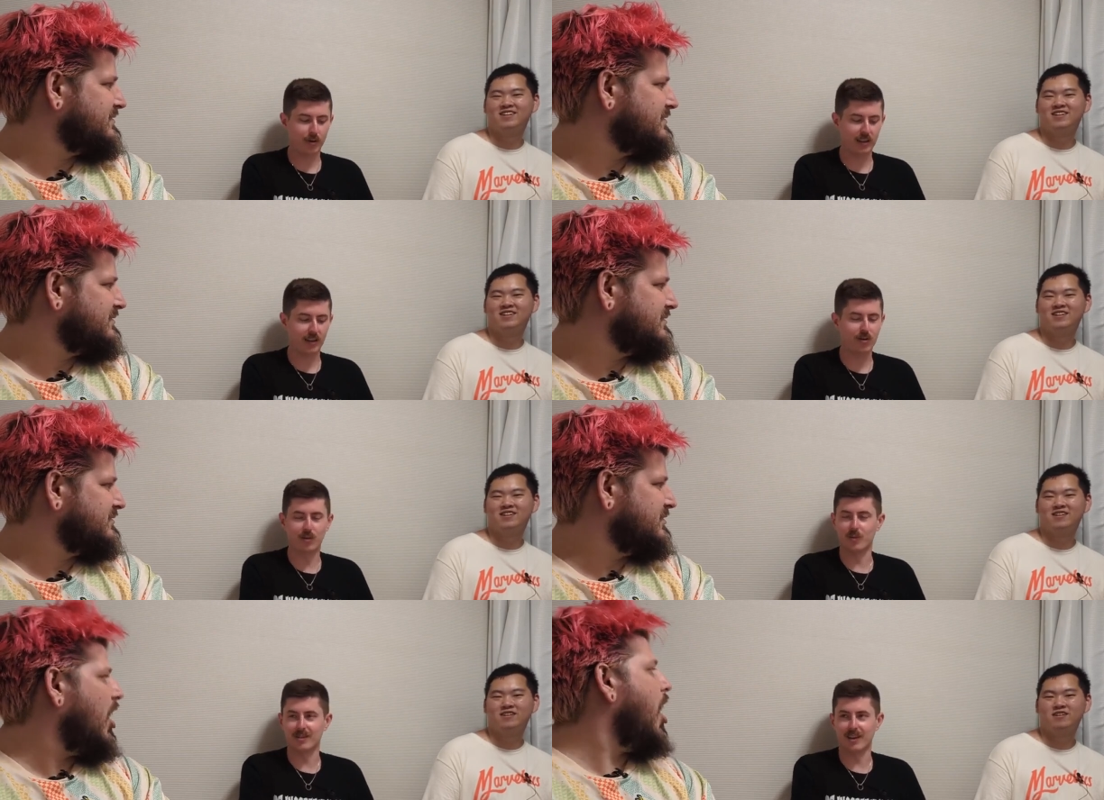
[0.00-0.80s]
Speaker 1: got
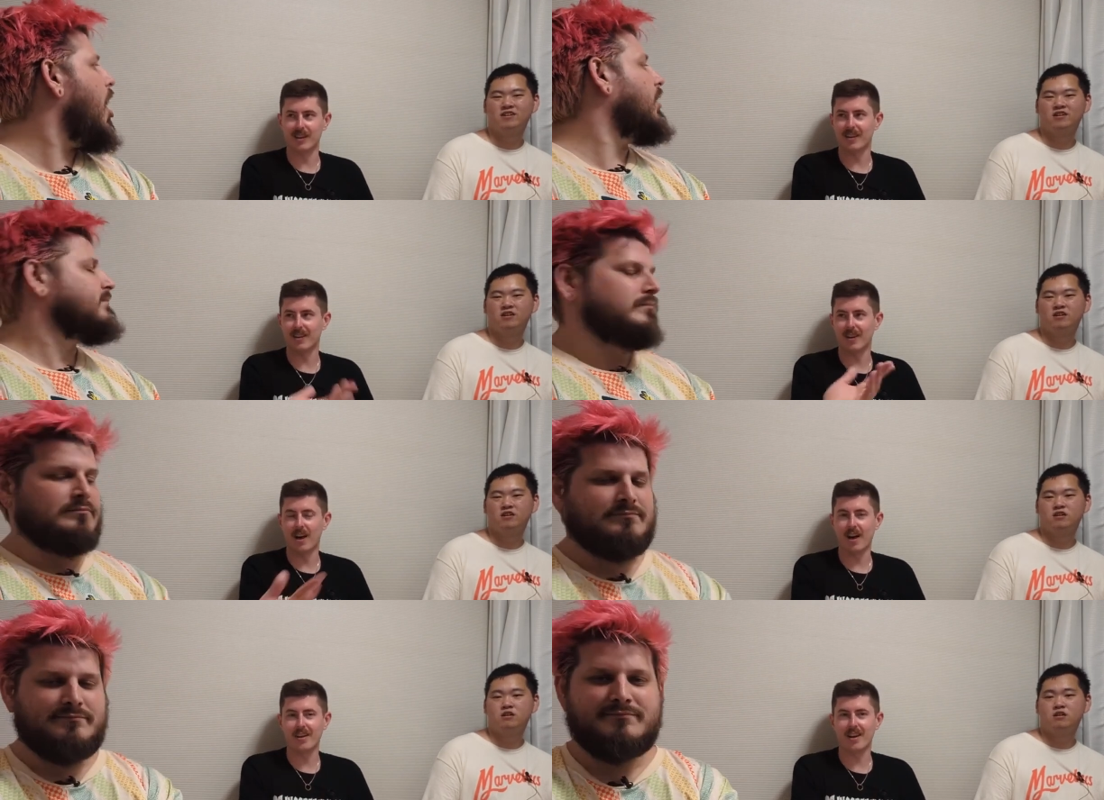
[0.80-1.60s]
DQ'd was oh. like,
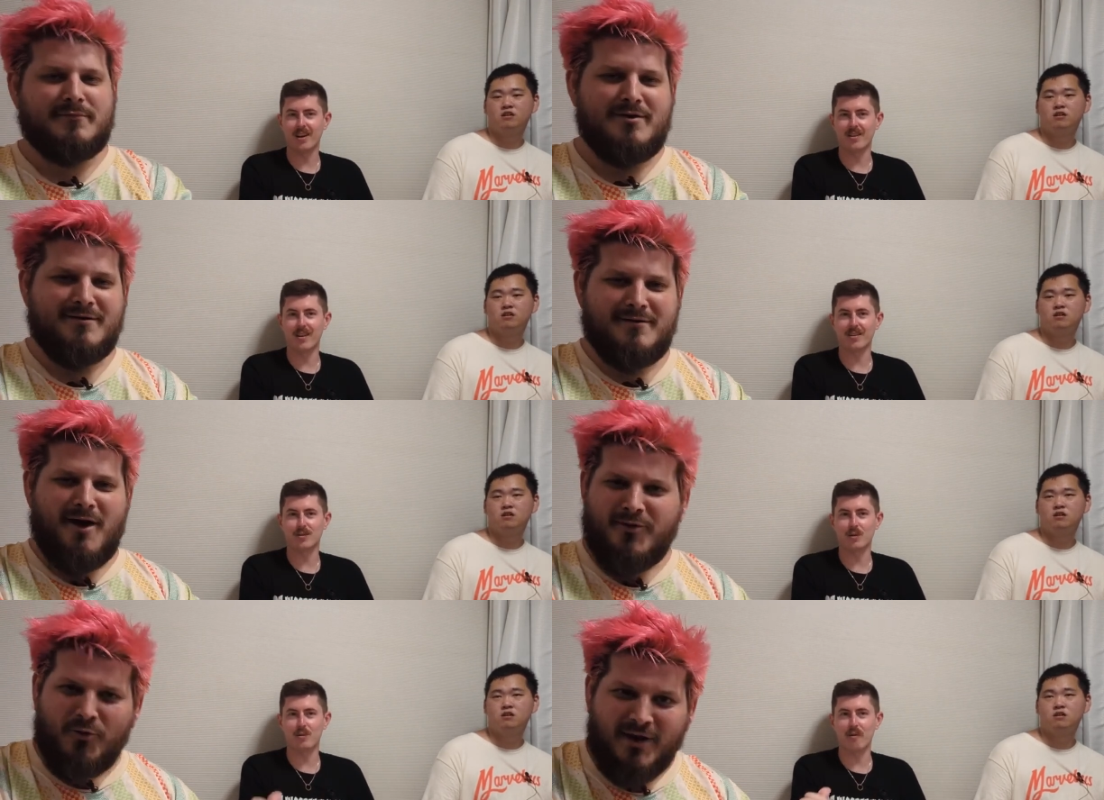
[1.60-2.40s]
Oh. yeah, no, no
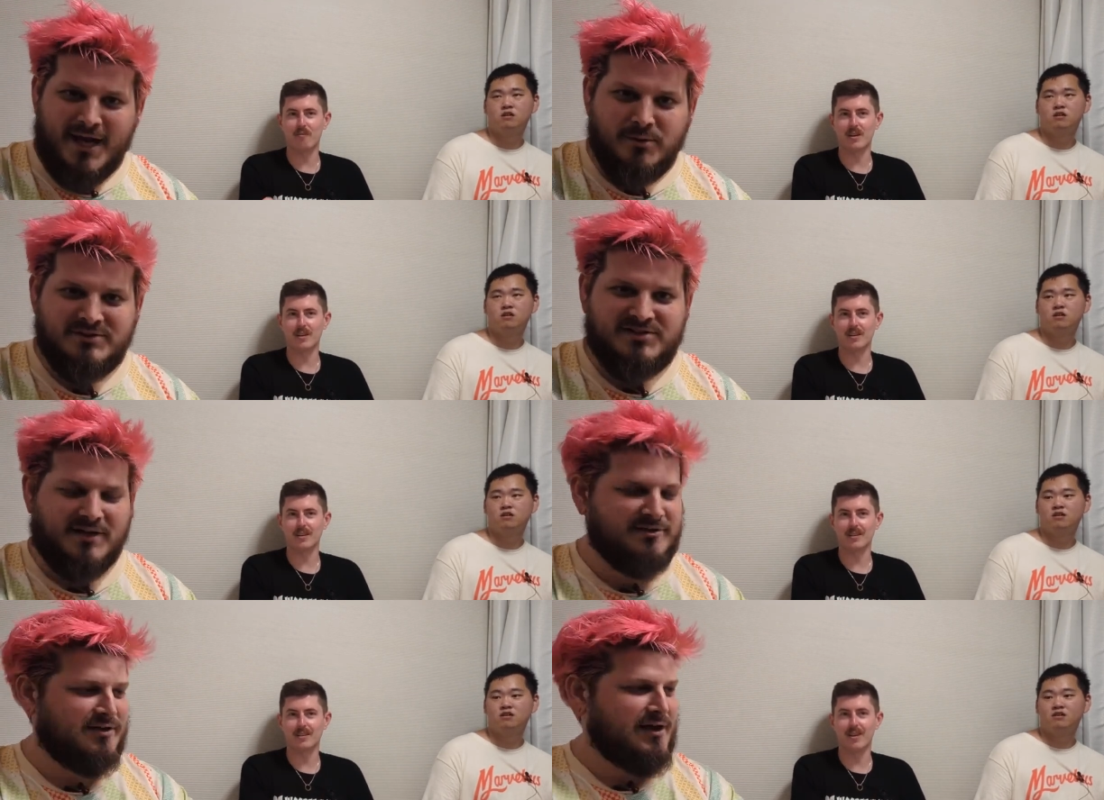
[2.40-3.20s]
that's. I thought he was
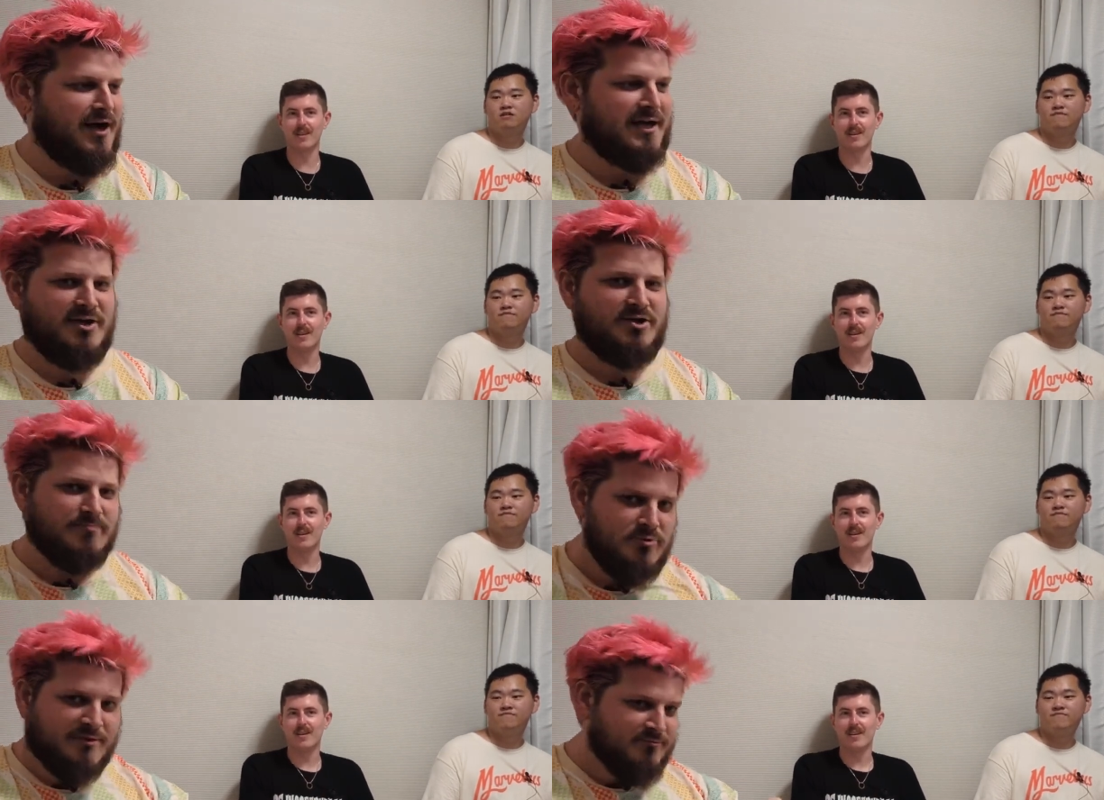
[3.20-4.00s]
dunking on Arceus.
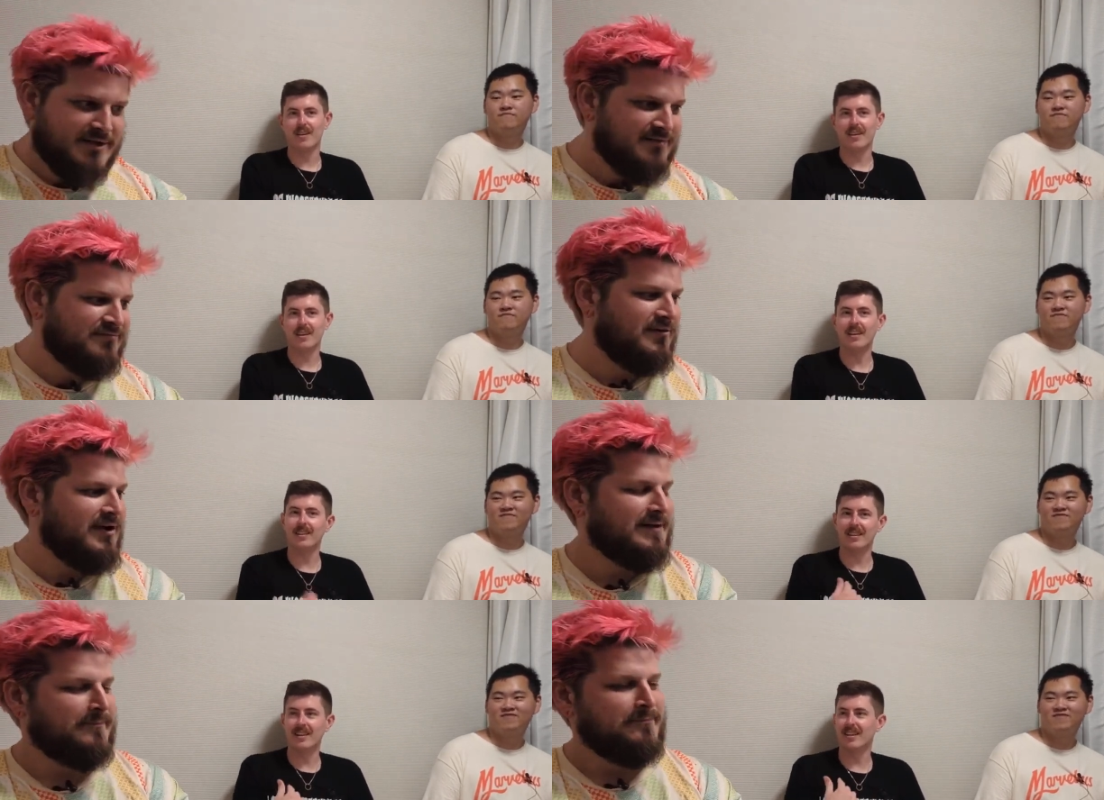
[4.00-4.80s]
I'm
Speaker 2: like ready to he
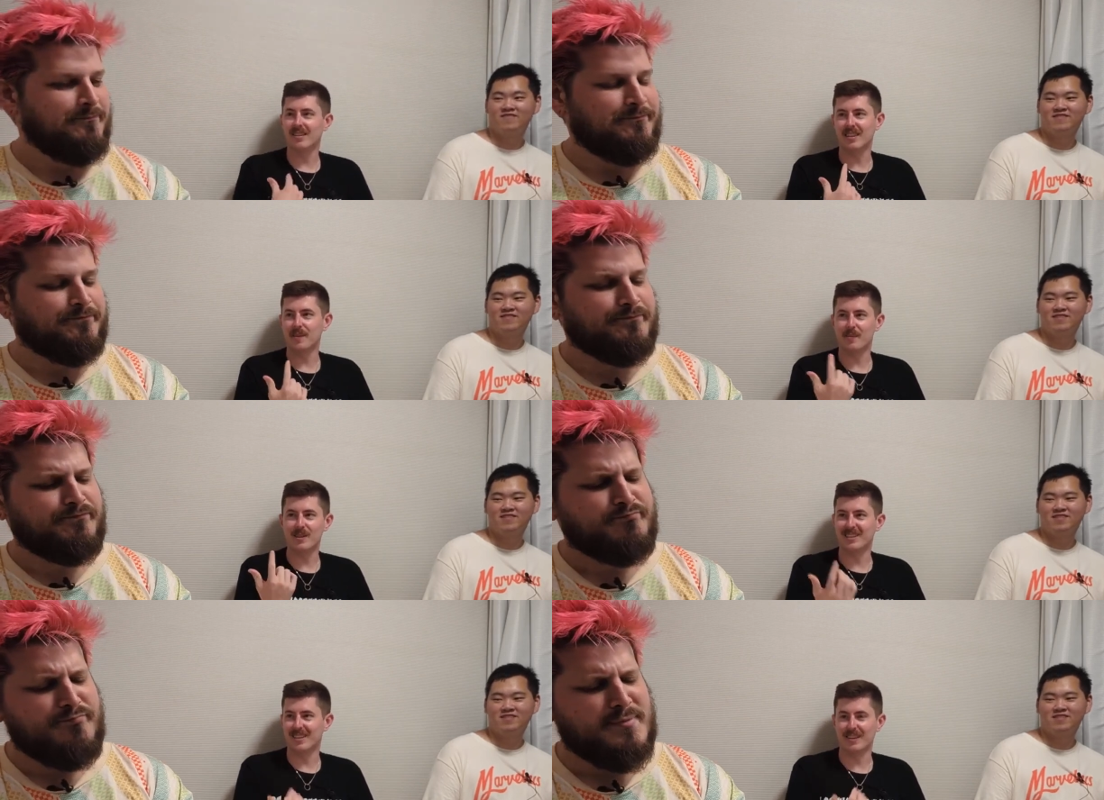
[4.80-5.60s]
fight. had,
Speaker 1: he had the same
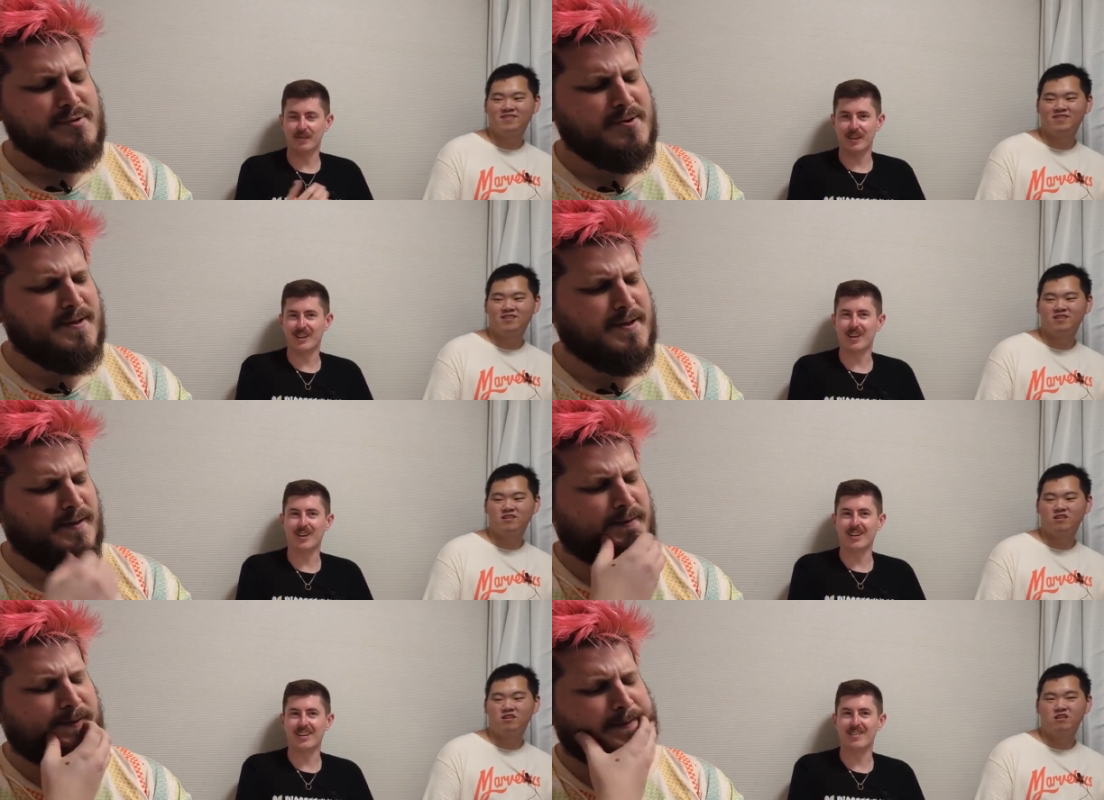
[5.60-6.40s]
reasoning of like,
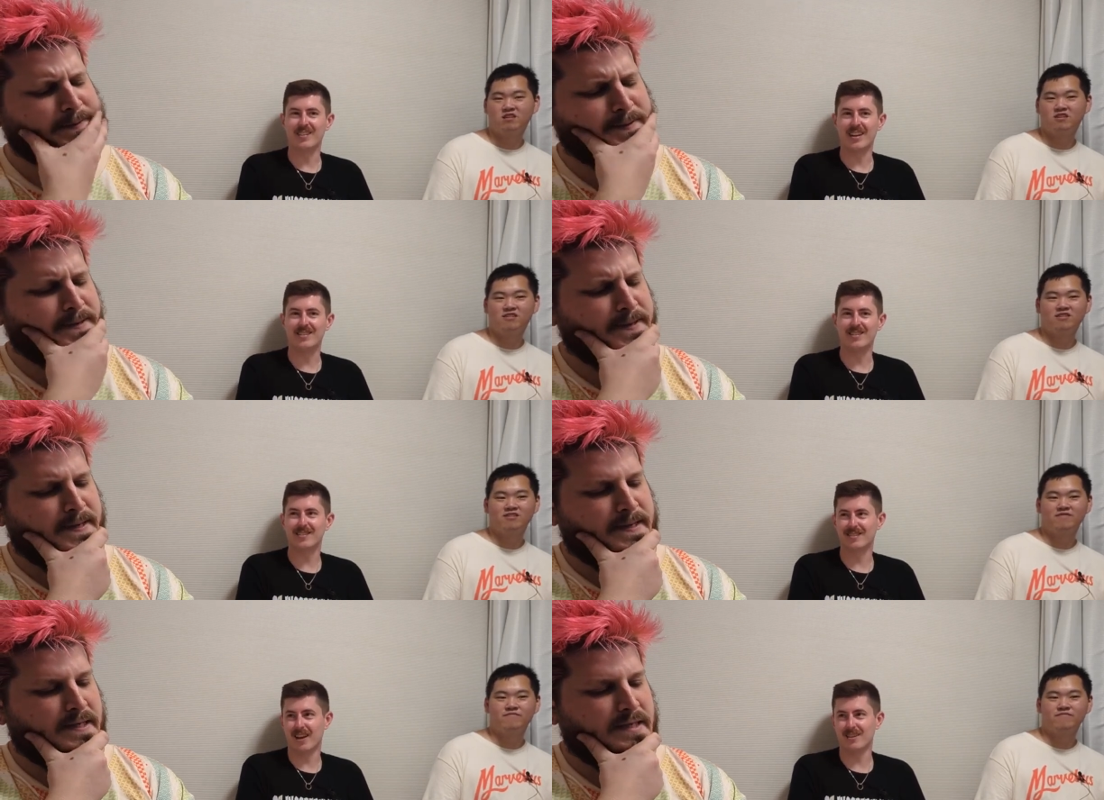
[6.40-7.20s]
oh yeah, no, I
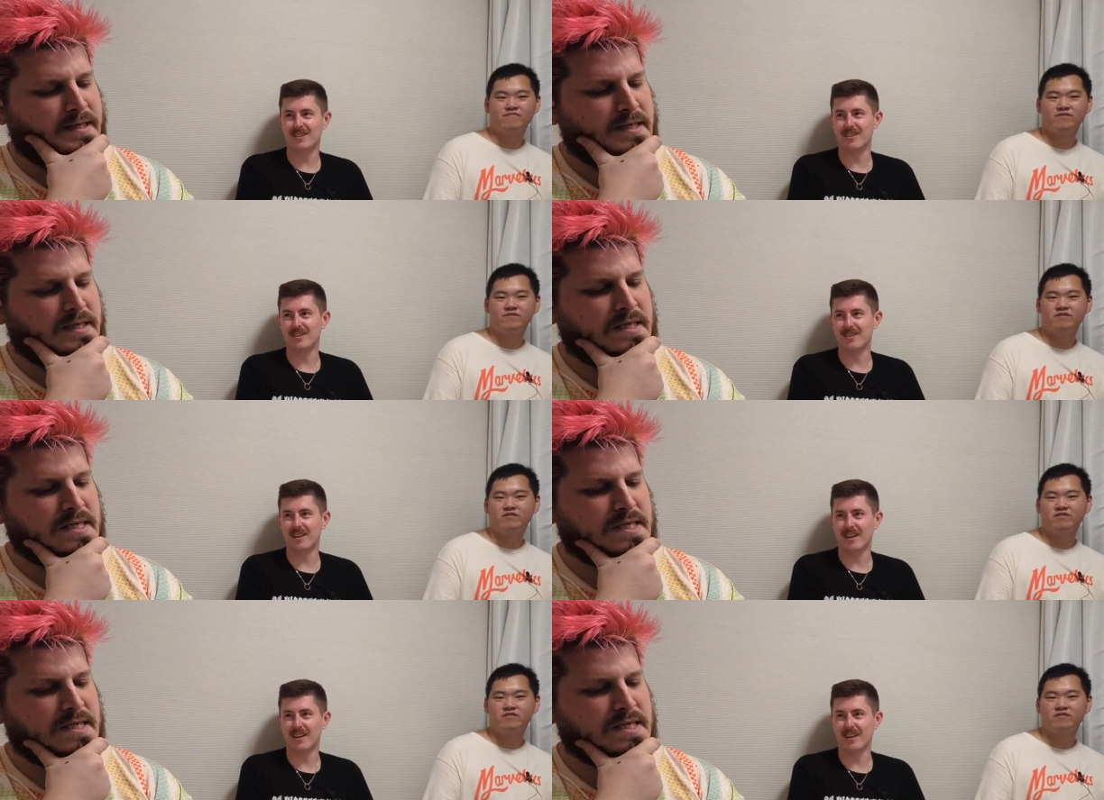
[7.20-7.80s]
I just didn't